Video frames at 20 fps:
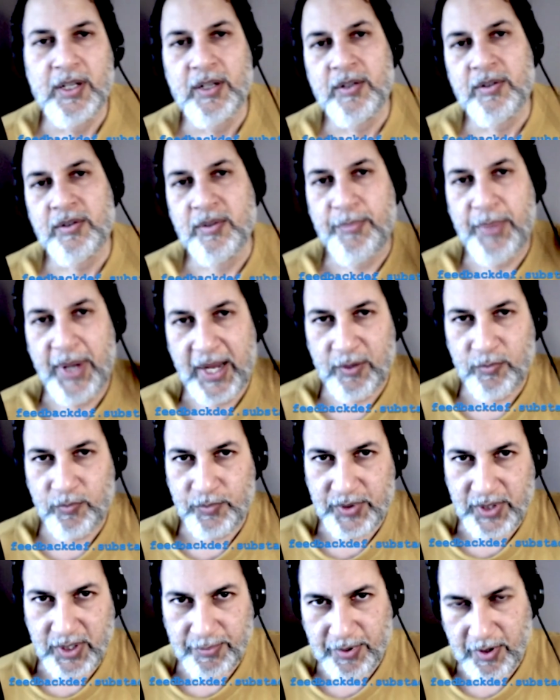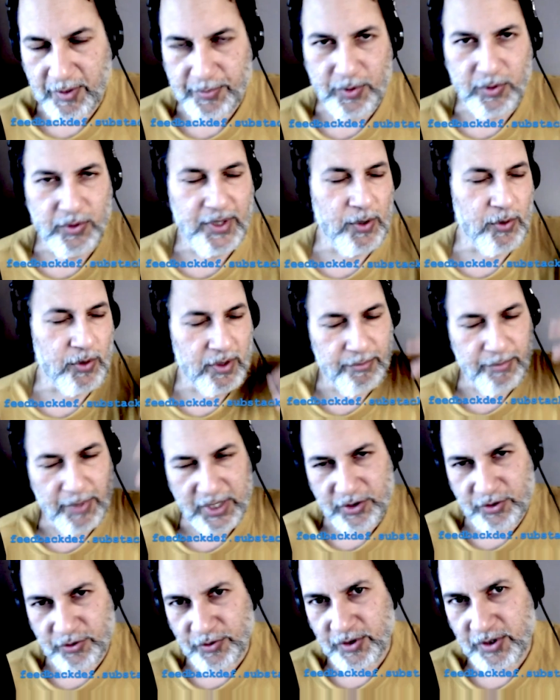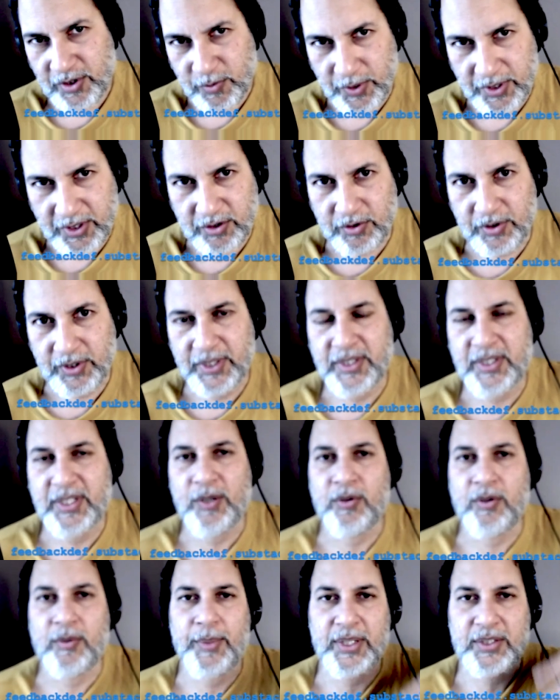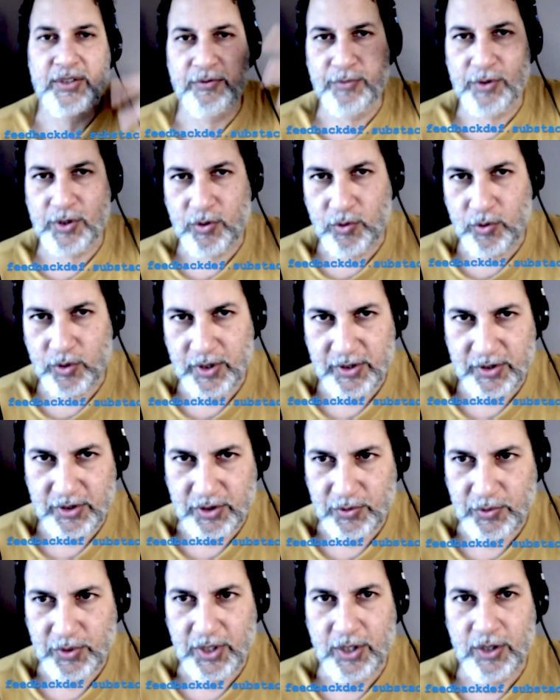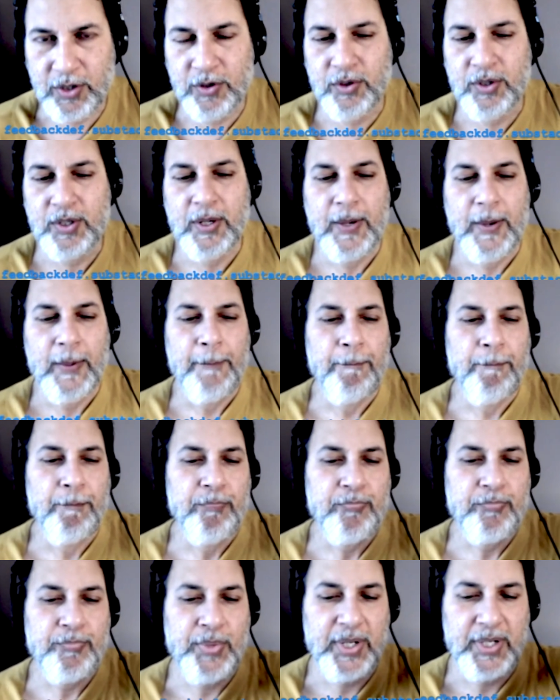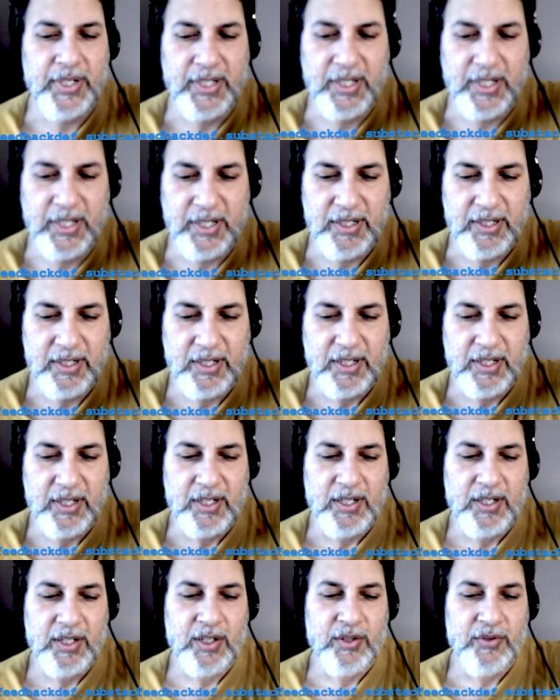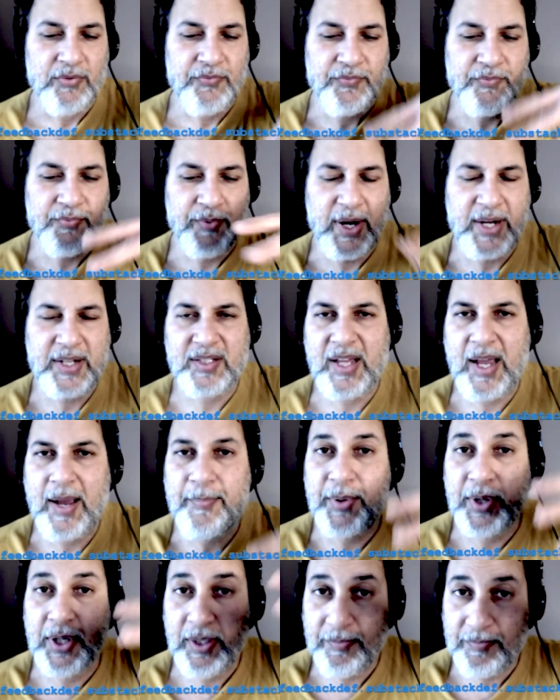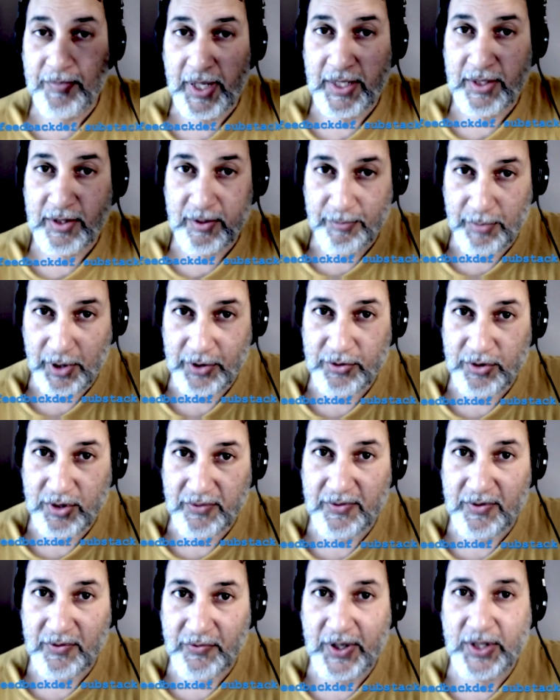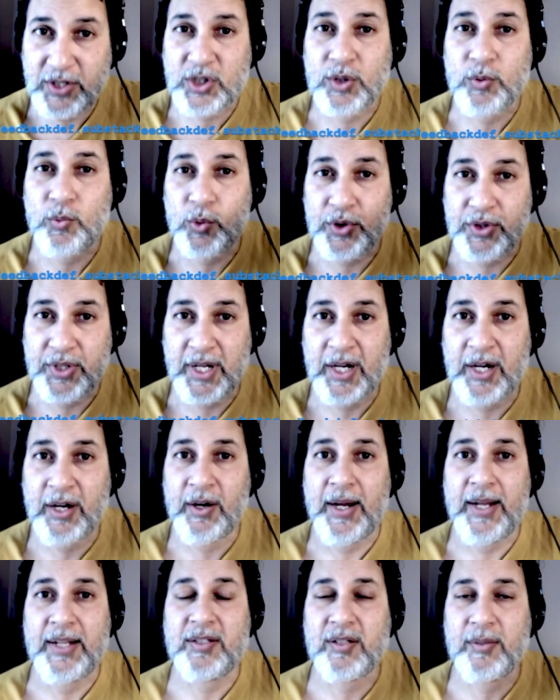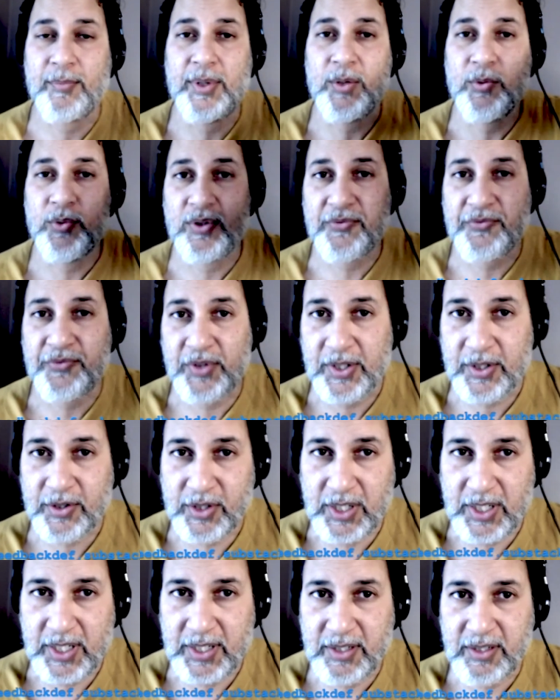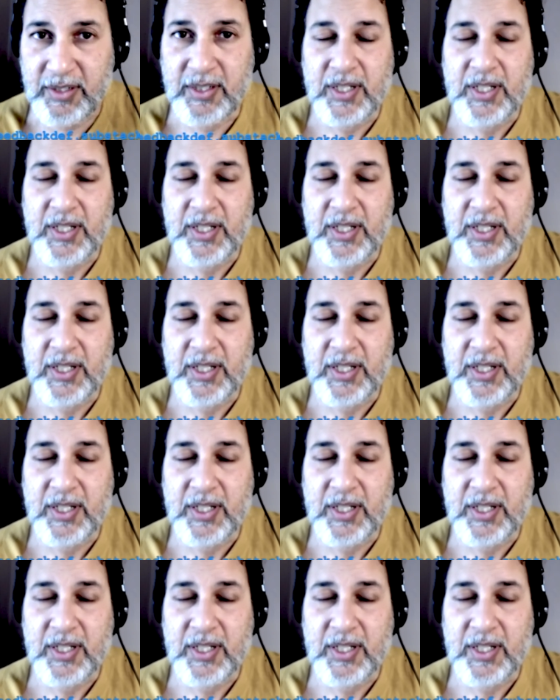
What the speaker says: the band Deep Purple, they were in Montreux, Switzerland. They were about to record in a studio, but Frank Zappa and the Mothers of Invention were there, and somebody with a flare gun